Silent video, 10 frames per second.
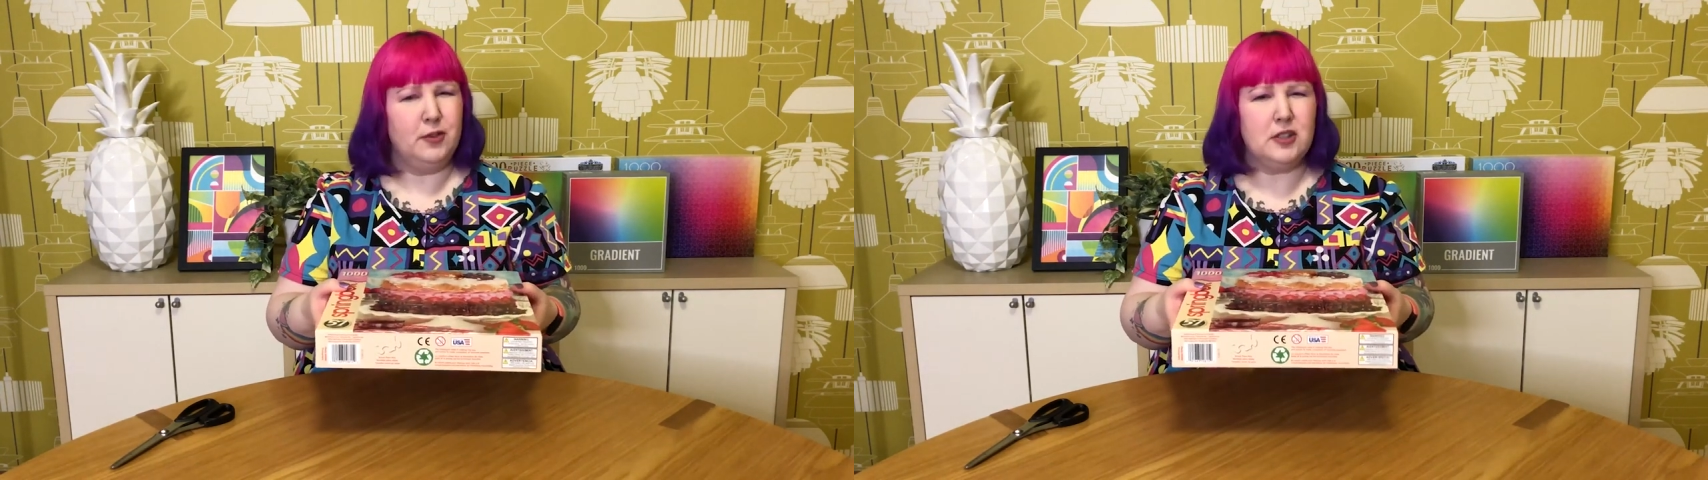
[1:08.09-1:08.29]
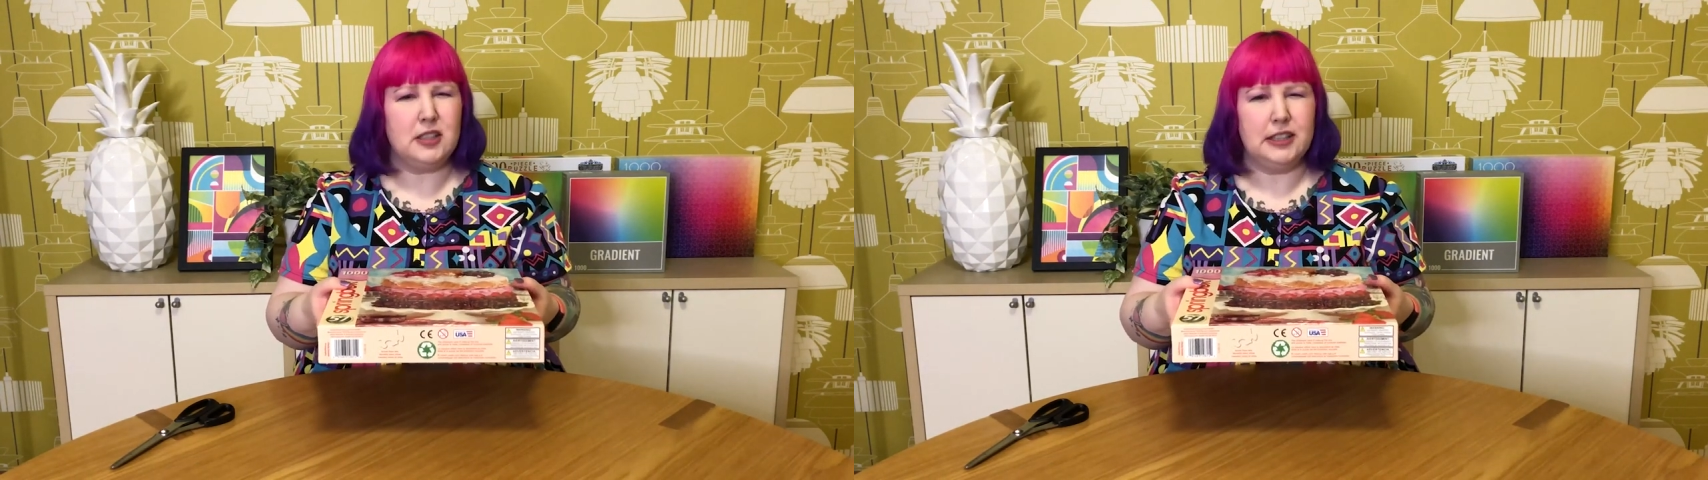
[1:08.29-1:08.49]

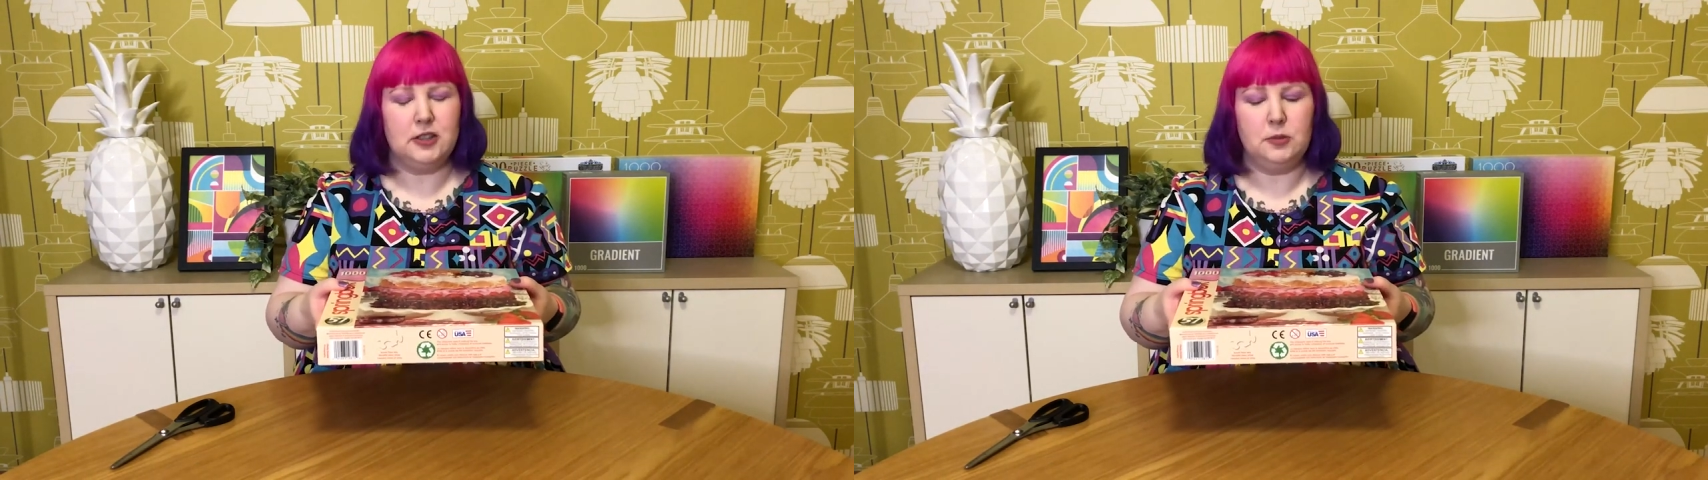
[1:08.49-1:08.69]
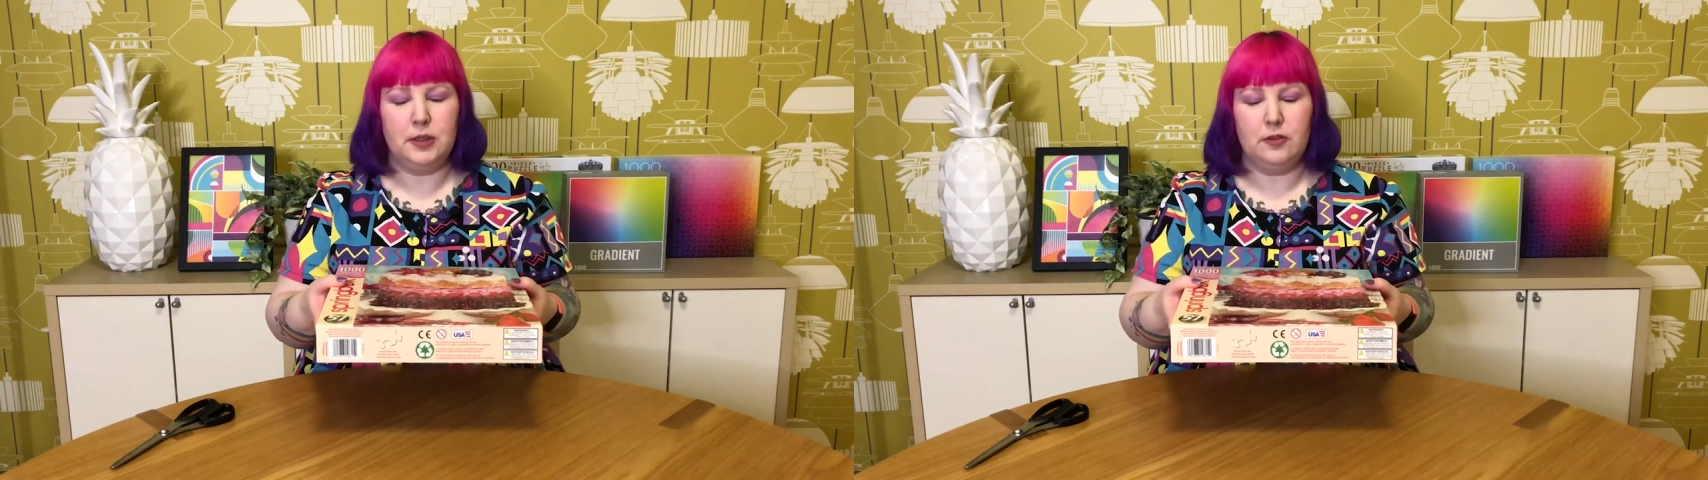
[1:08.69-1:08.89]
feels a
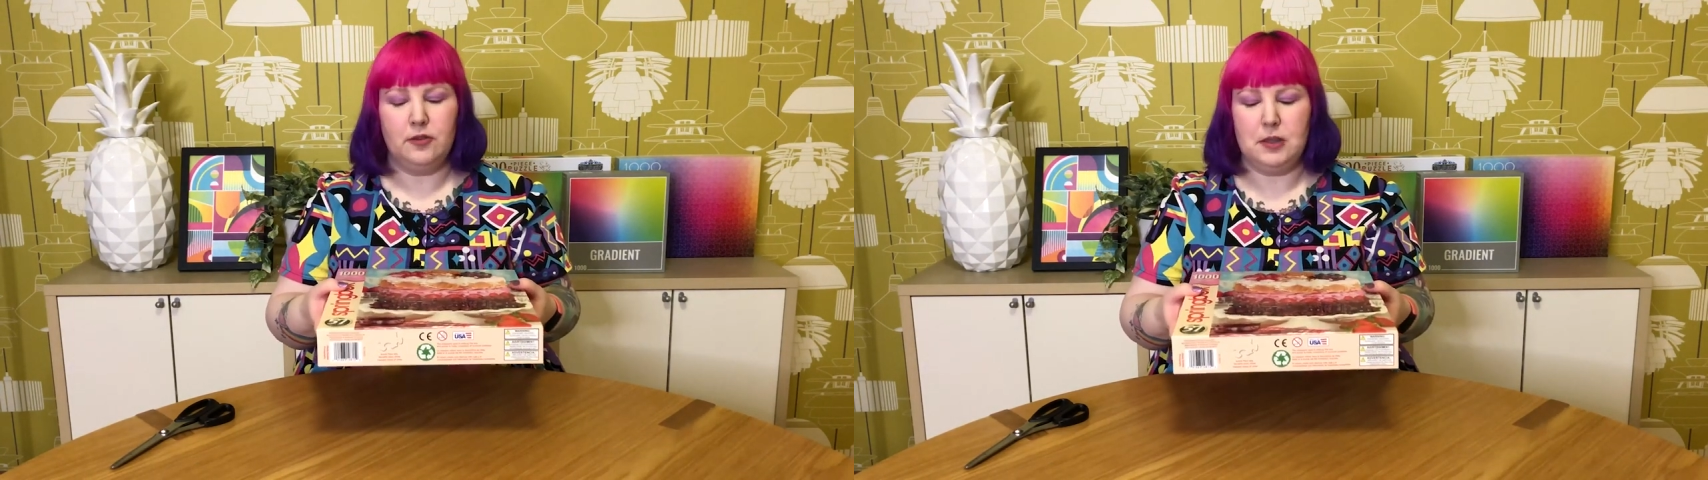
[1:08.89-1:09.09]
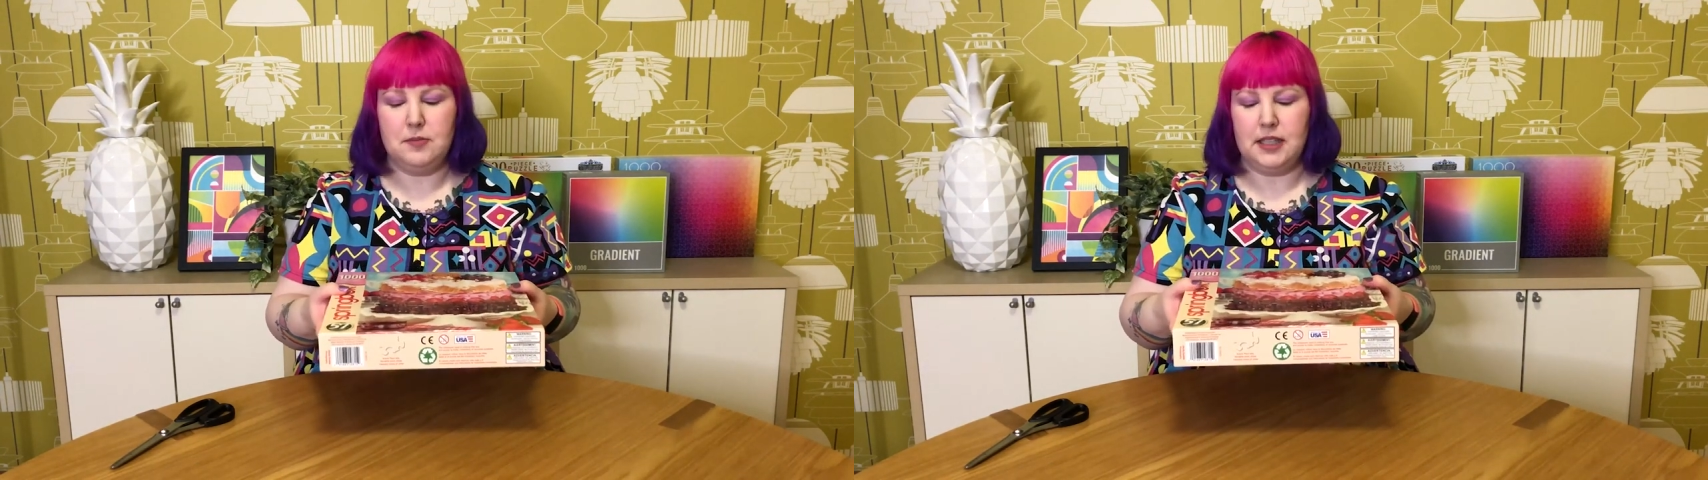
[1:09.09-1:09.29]
little bit
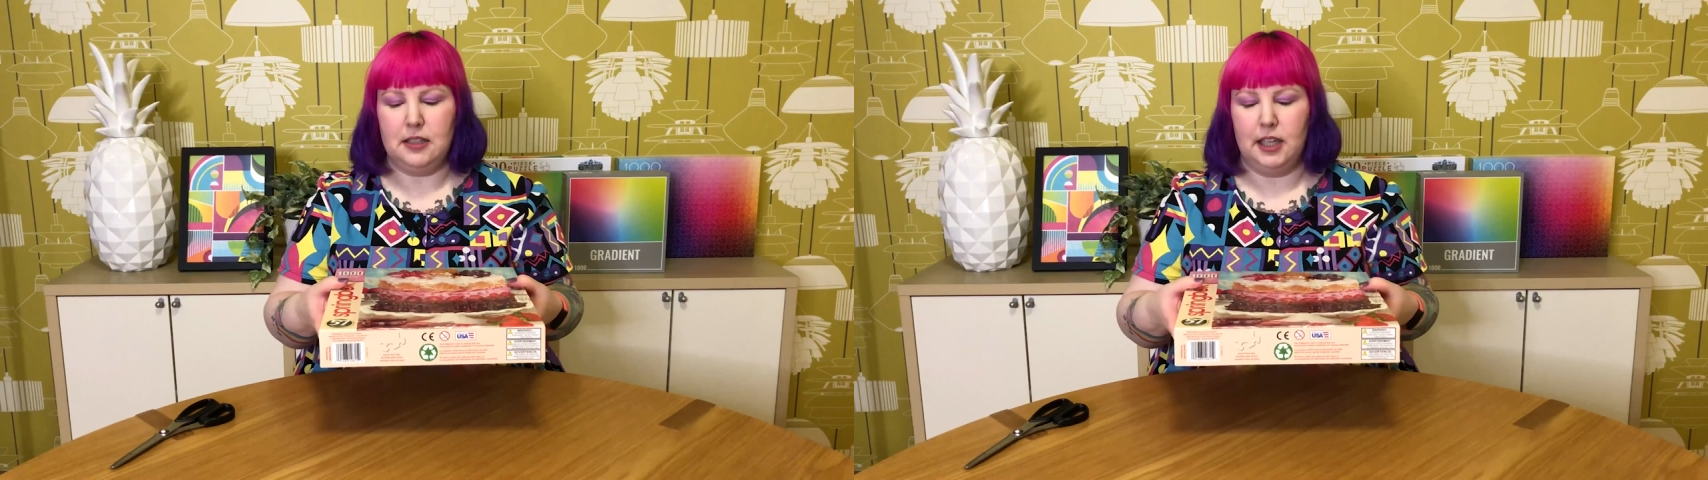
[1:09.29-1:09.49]
flimsy,